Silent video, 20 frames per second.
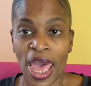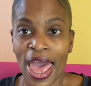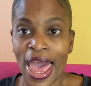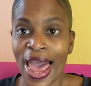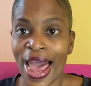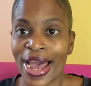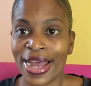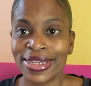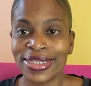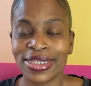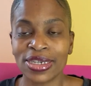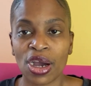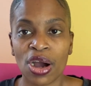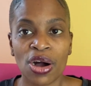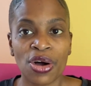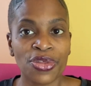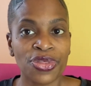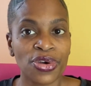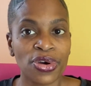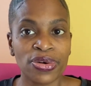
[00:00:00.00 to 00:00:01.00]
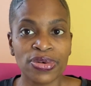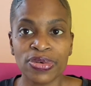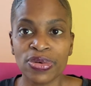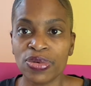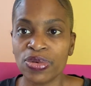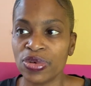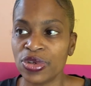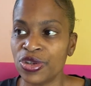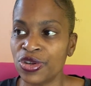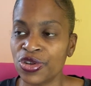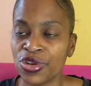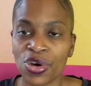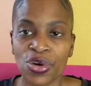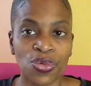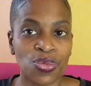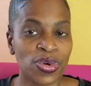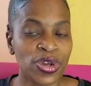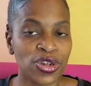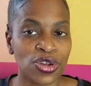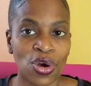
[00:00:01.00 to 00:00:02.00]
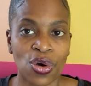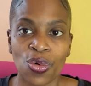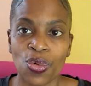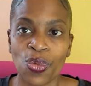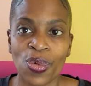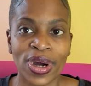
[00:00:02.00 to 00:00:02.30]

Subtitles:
And although, we don't